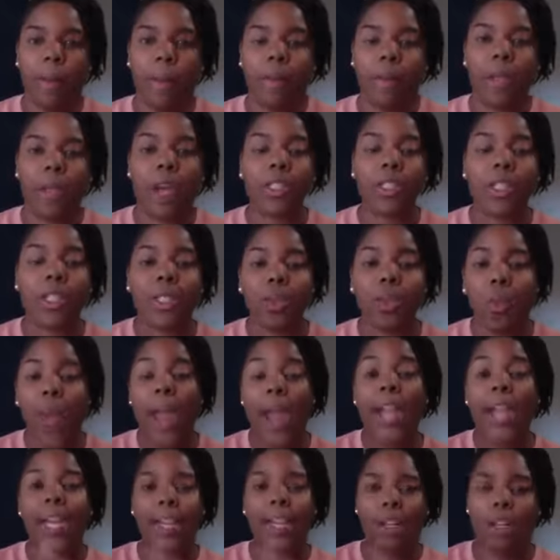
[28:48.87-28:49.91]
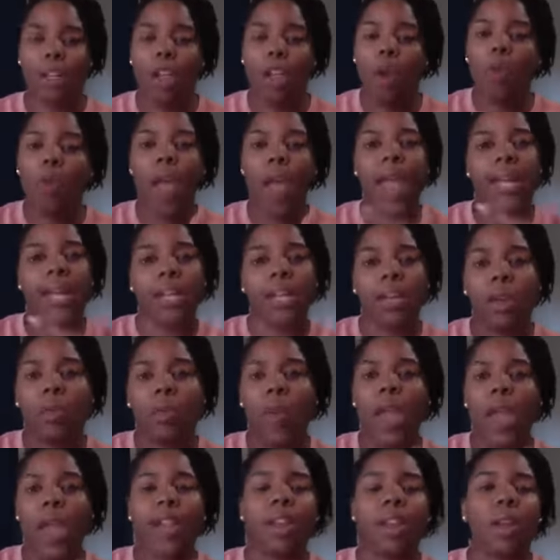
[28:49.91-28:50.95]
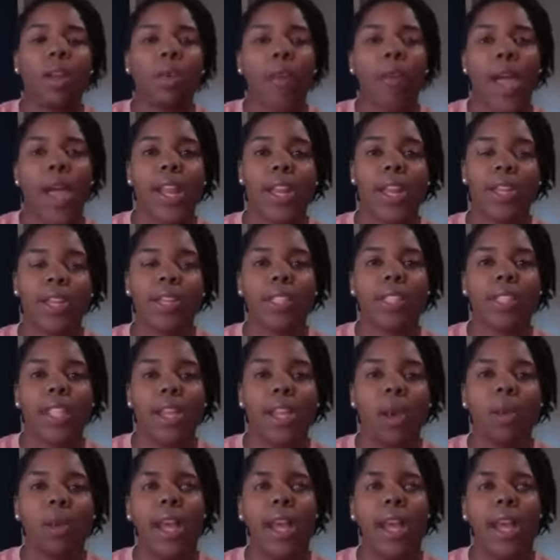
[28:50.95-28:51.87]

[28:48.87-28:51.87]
They're just waiting. They're waiting to see,